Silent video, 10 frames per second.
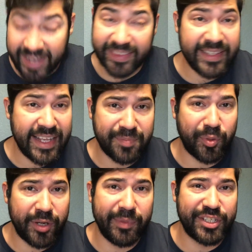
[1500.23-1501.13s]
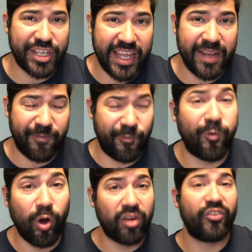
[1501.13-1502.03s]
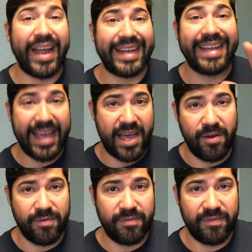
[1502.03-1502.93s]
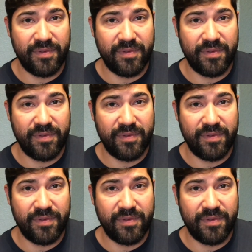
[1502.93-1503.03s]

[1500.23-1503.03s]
think that's pretty much it for right now.